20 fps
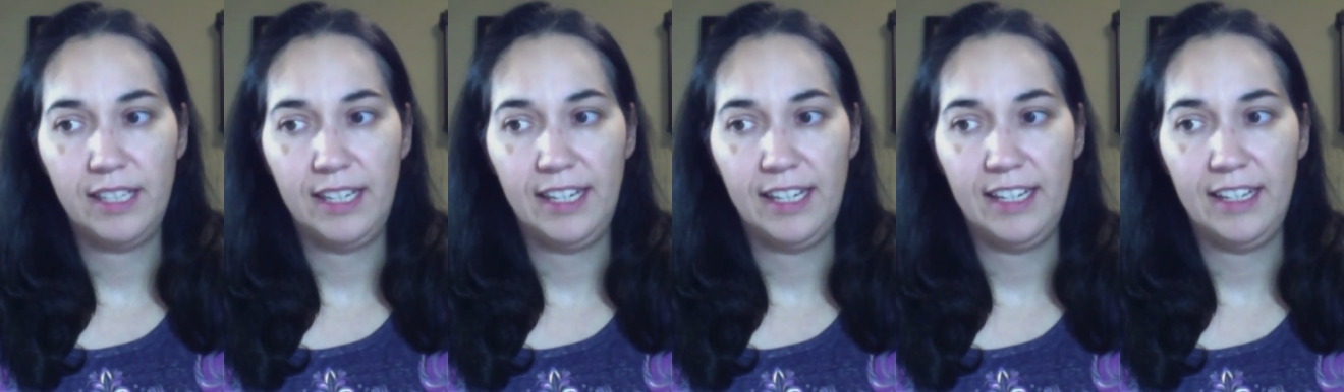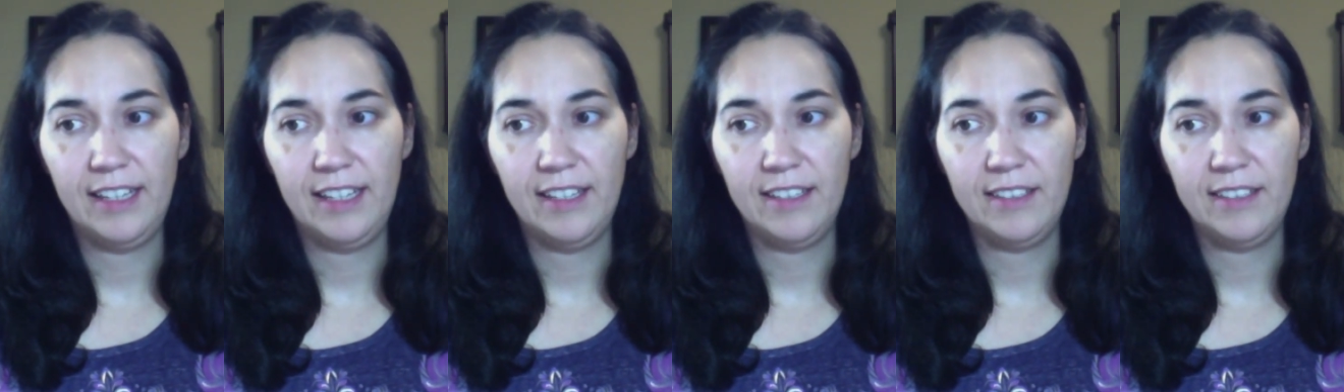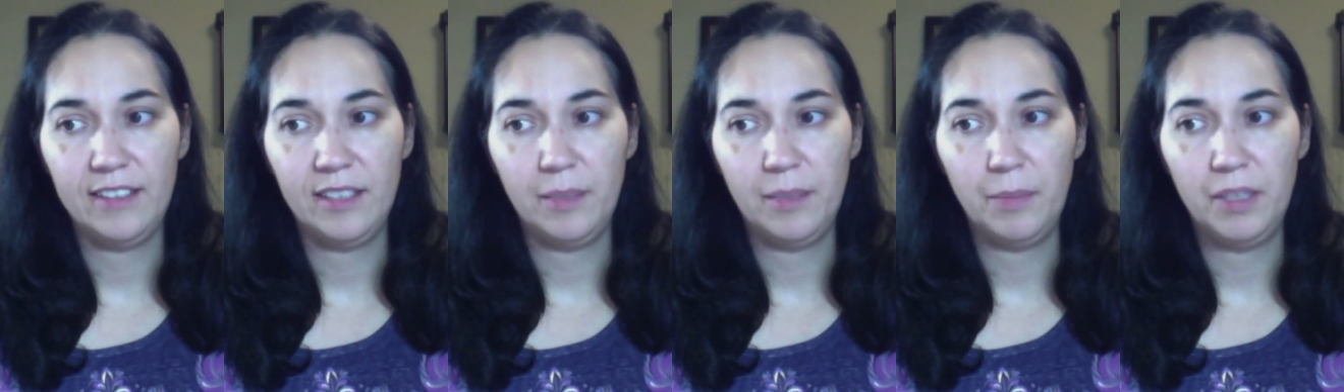
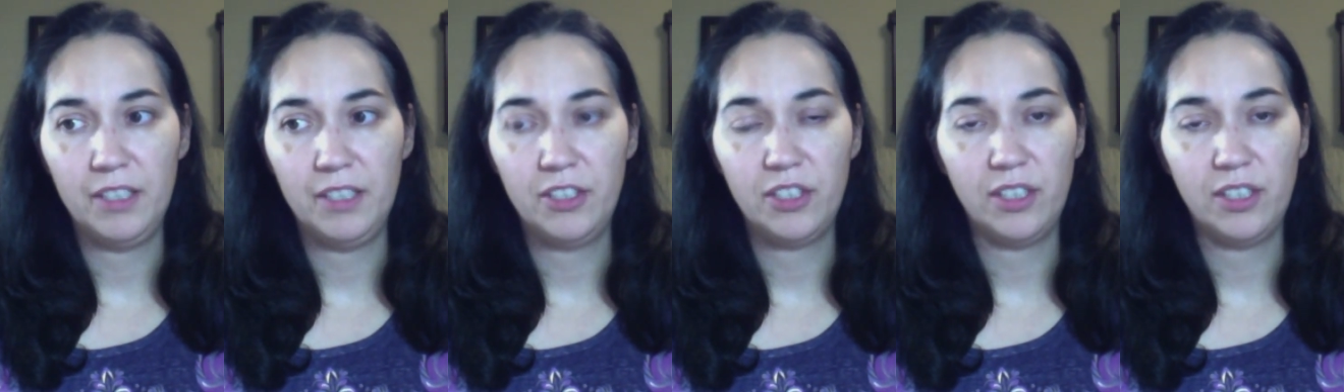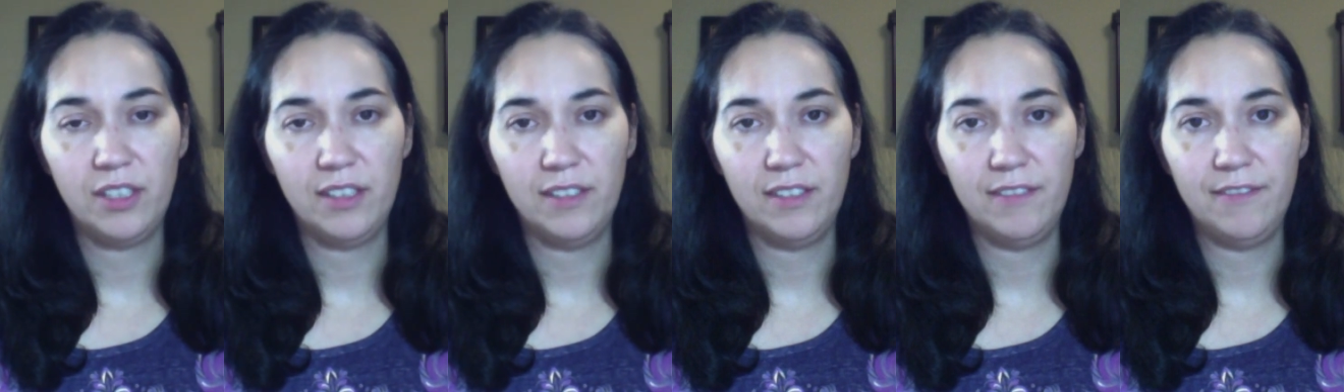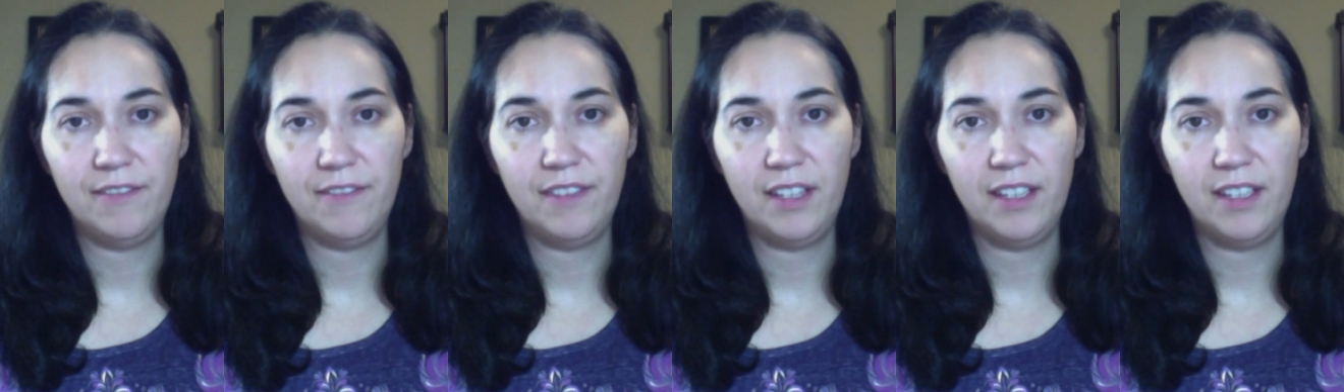and a bunch of
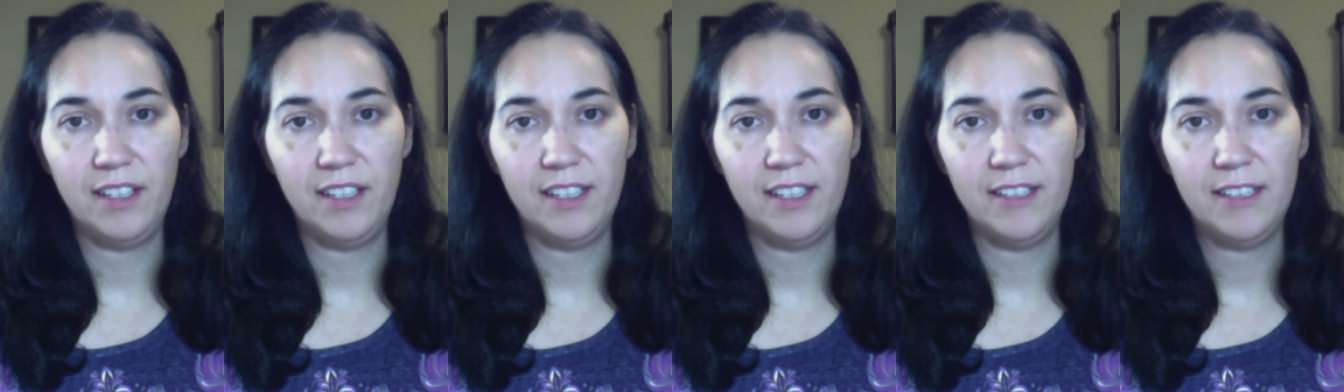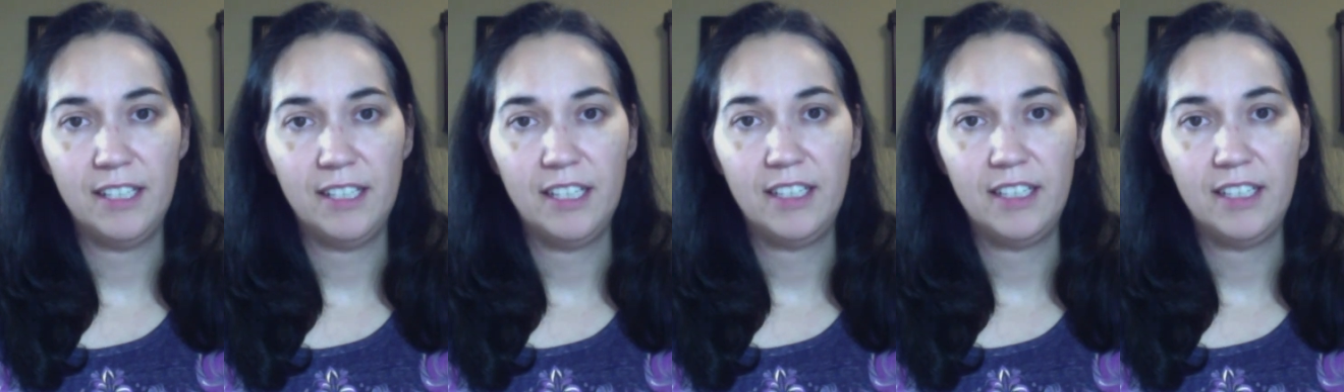the